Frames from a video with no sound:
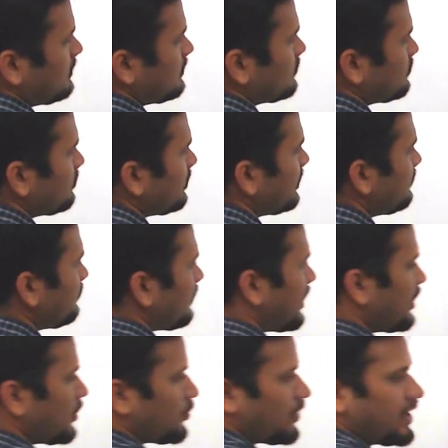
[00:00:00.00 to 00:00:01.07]
So if
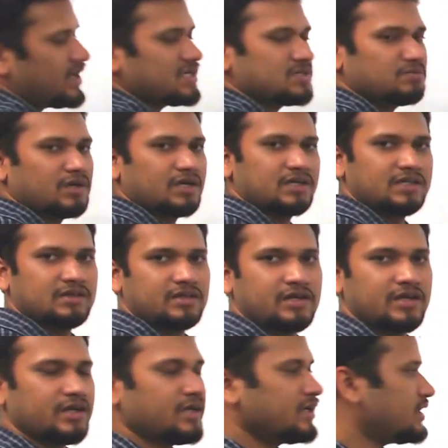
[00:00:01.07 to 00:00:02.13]
Android is
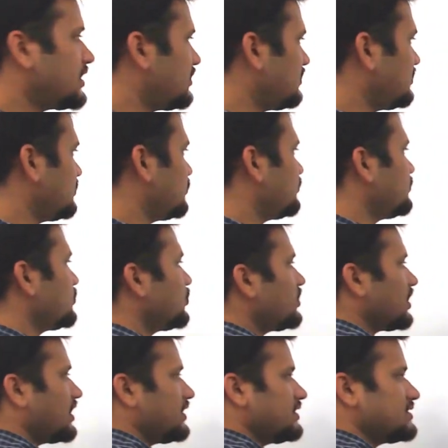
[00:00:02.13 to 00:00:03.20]
multi-threaded and you
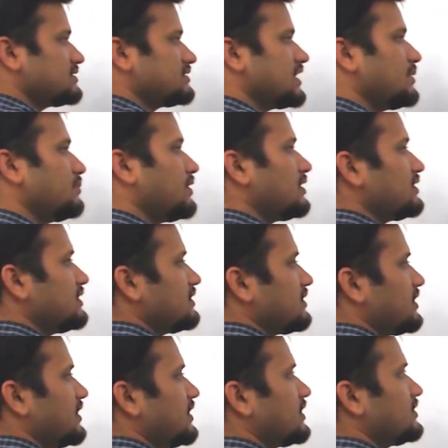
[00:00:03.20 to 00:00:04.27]
don't understand
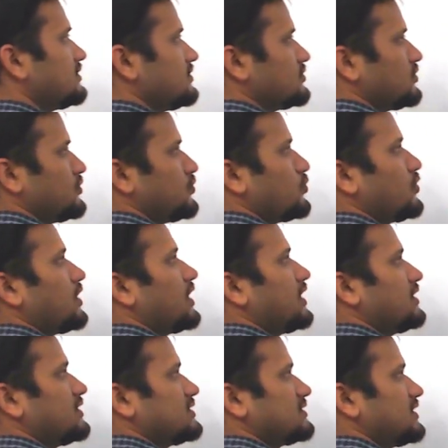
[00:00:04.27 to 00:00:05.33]
multi-threading, so you don't
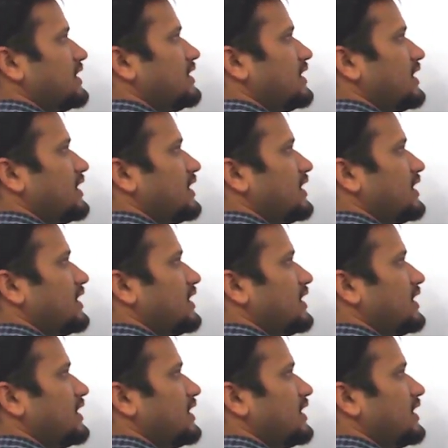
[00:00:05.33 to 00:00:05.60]
understand